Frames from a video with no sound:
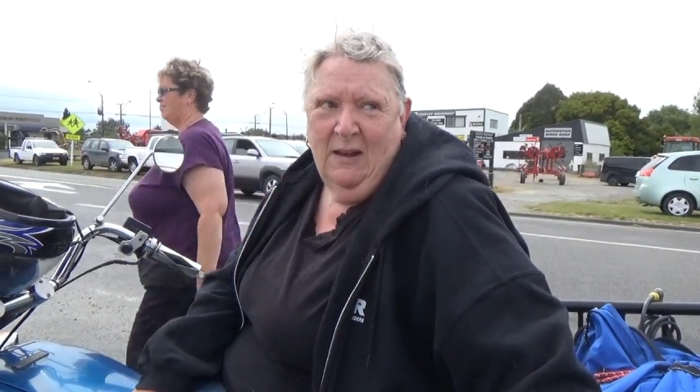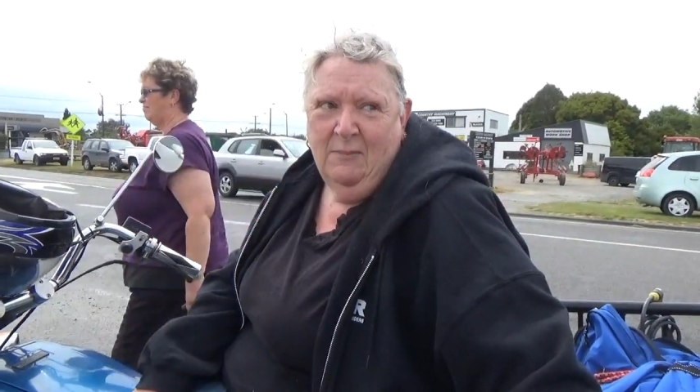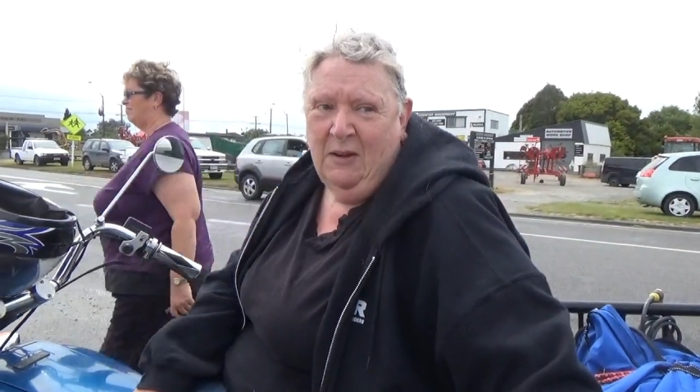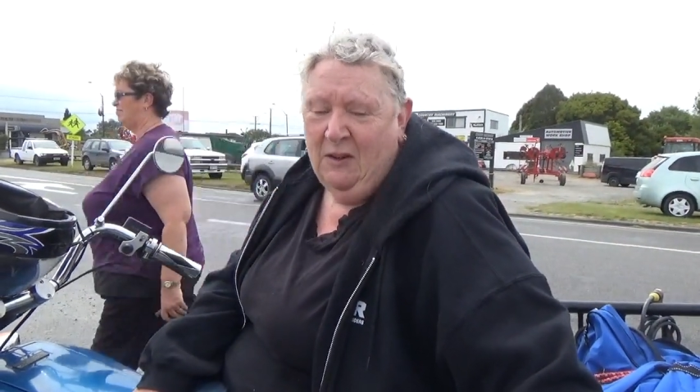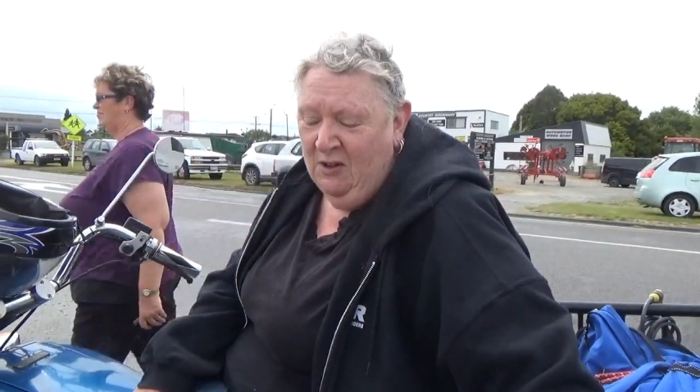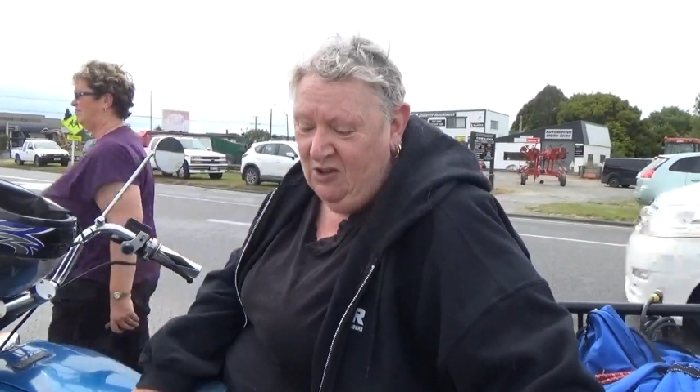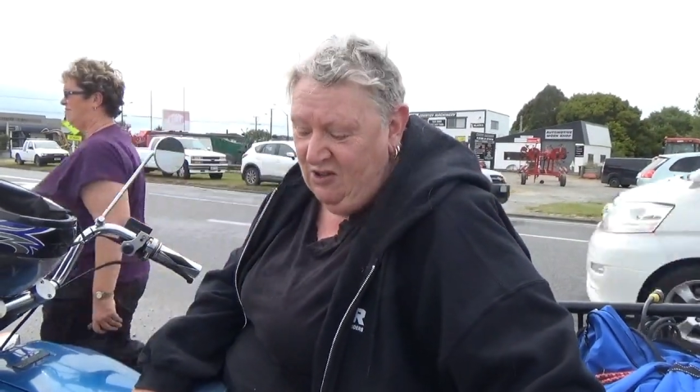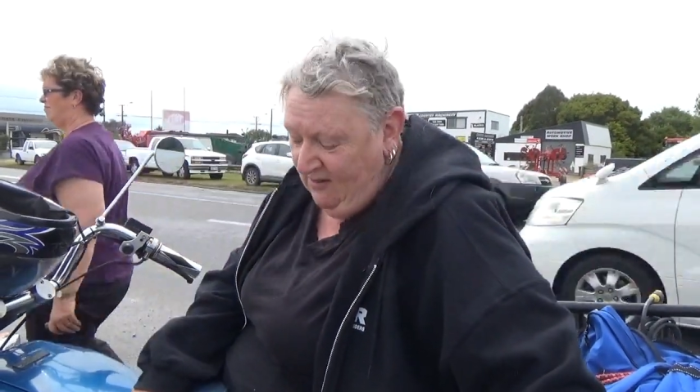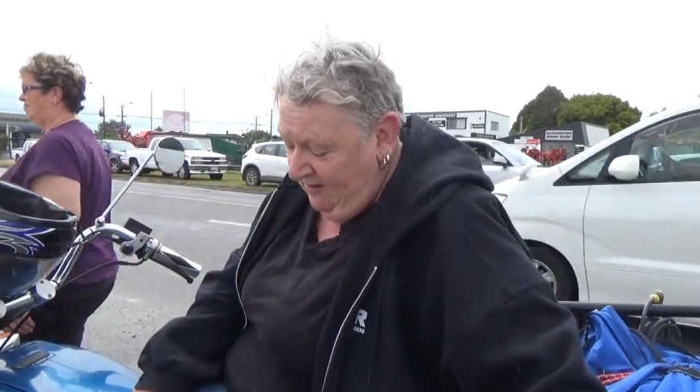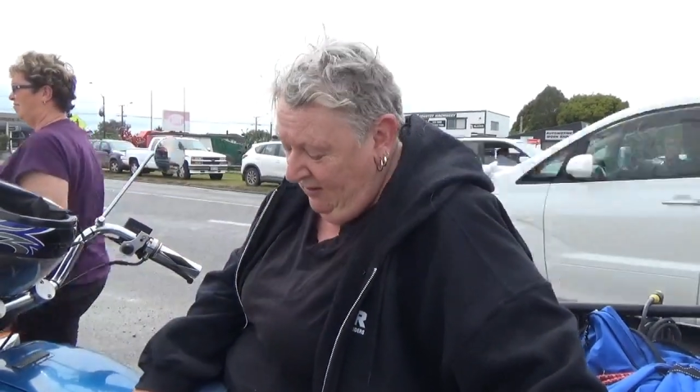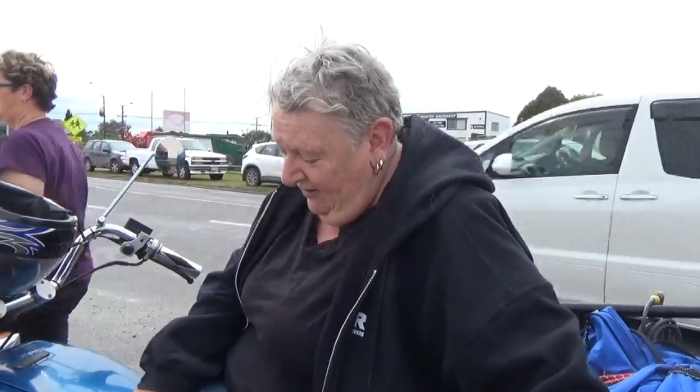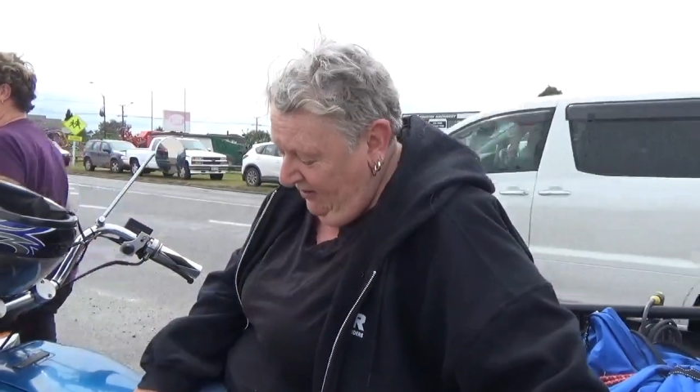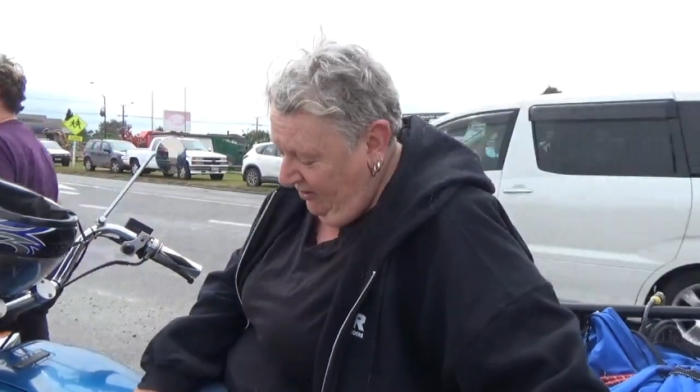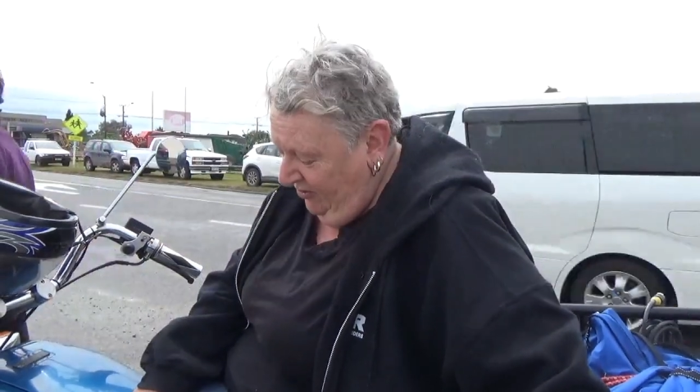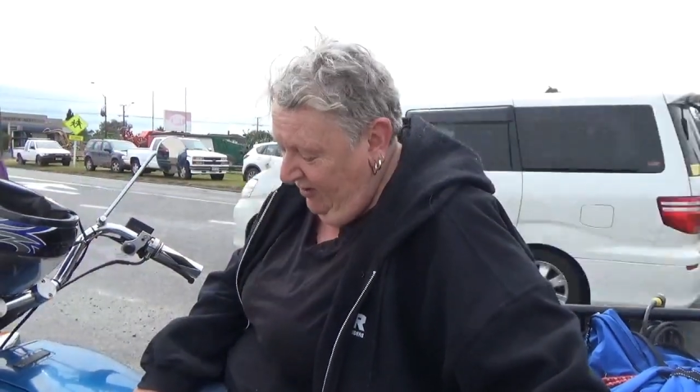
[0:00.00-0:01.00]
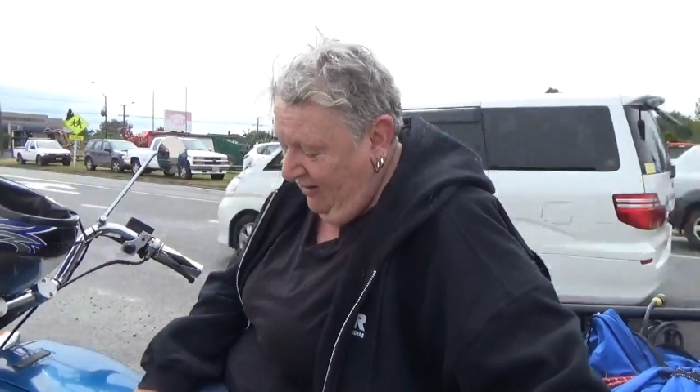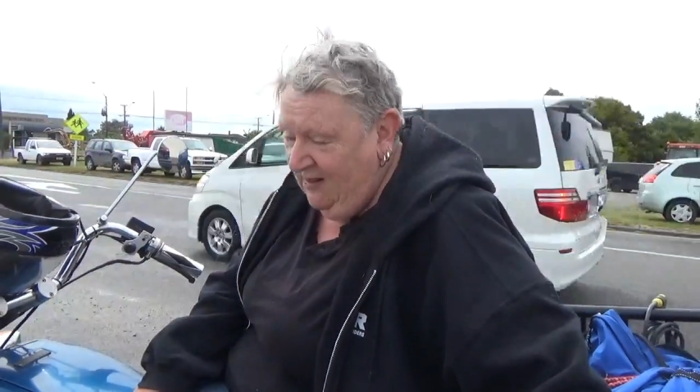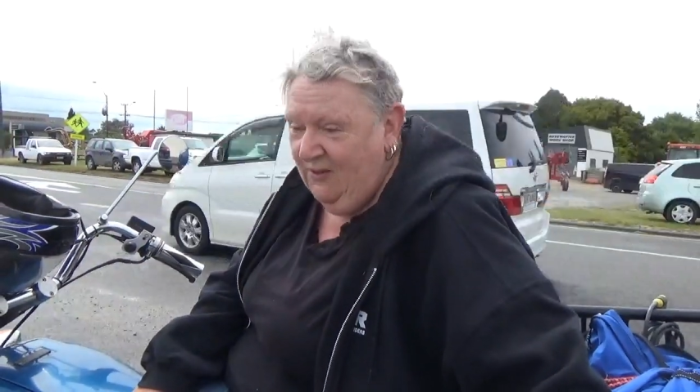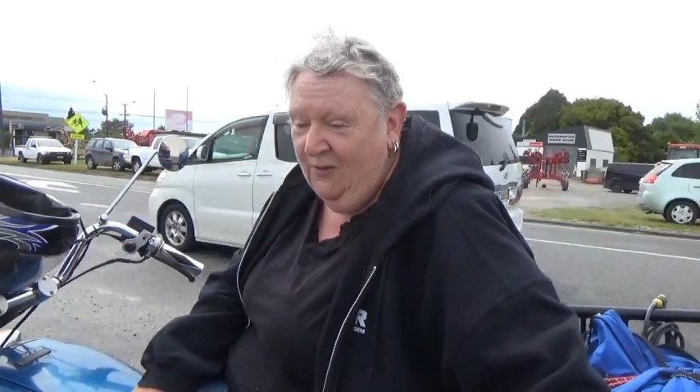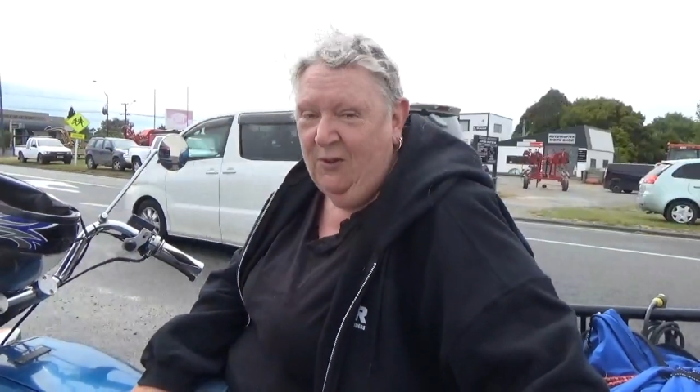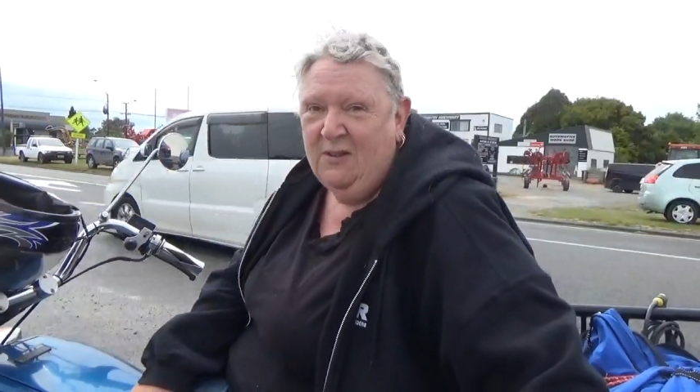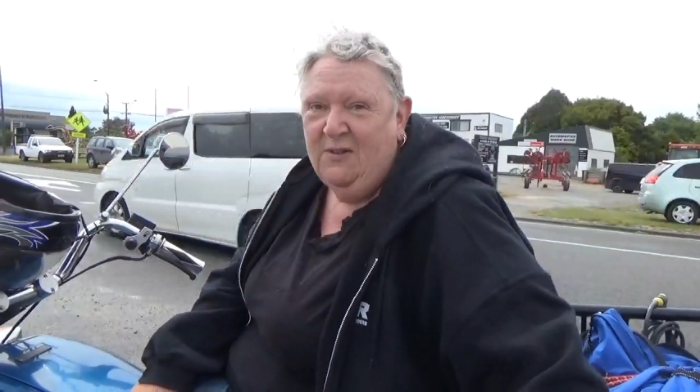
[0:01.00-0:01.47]
because she's got the
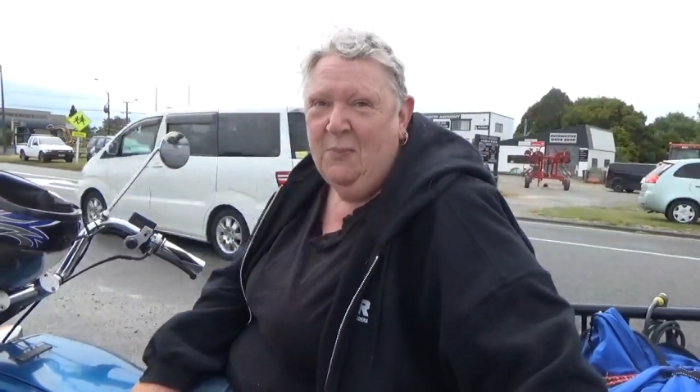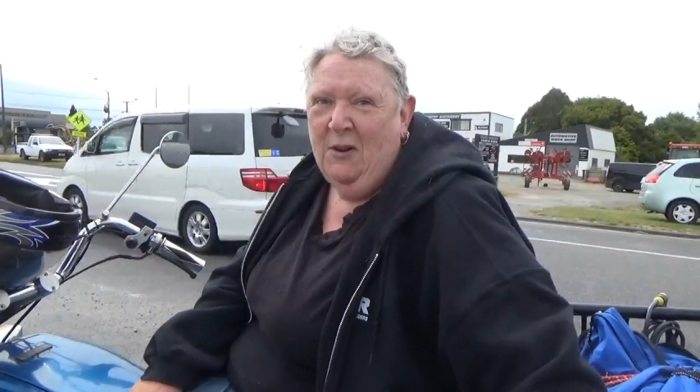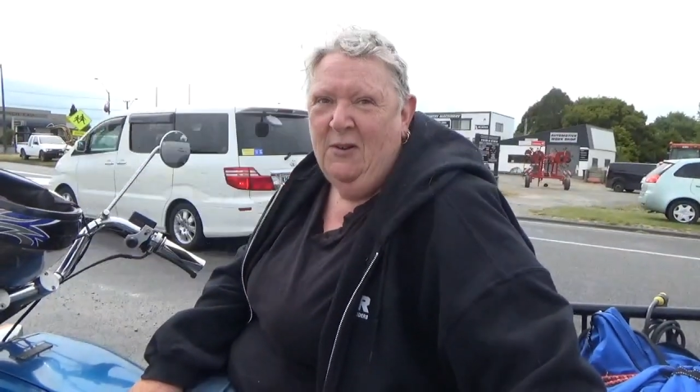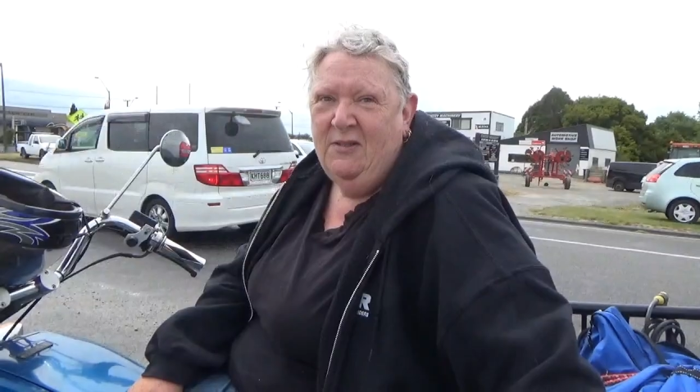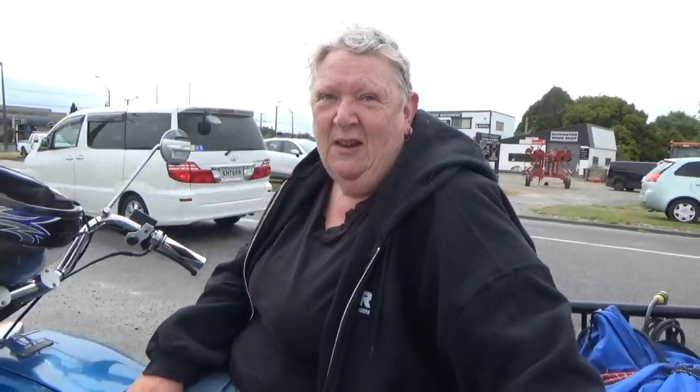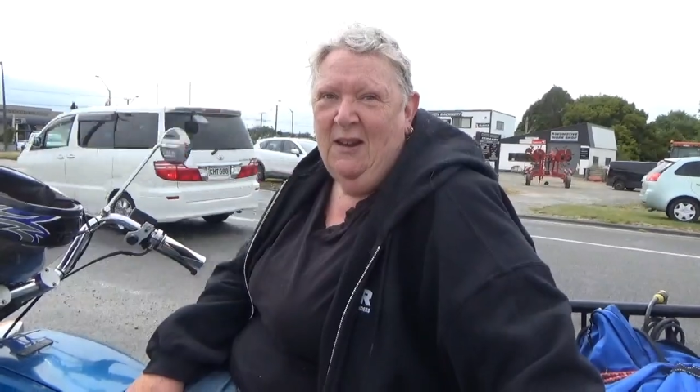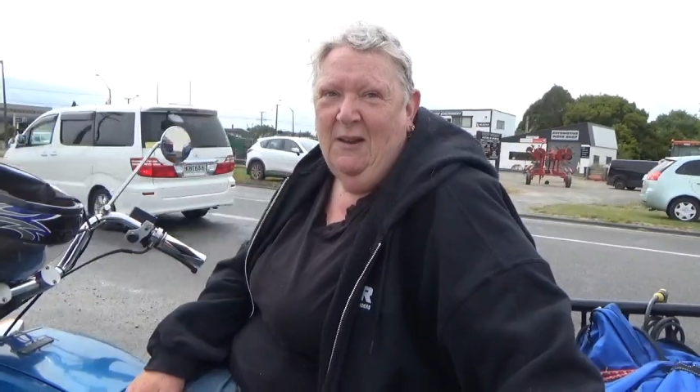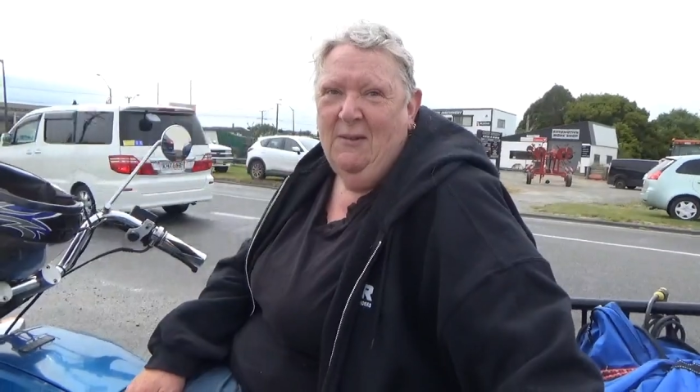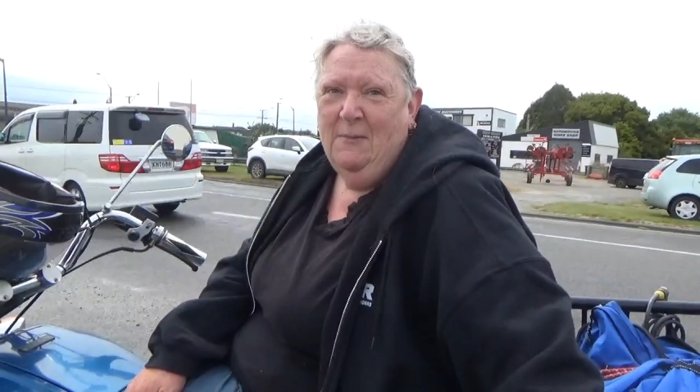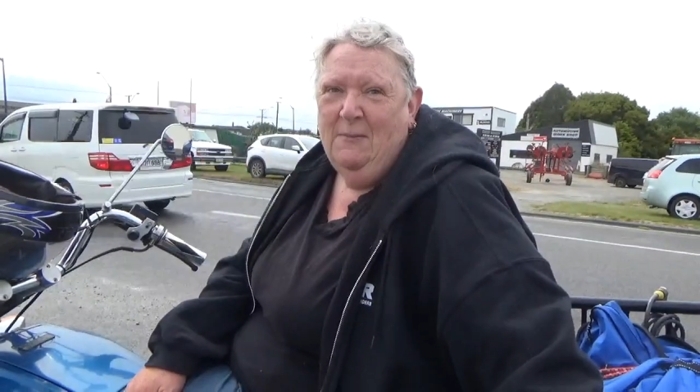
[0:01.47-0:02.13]
transverse motor.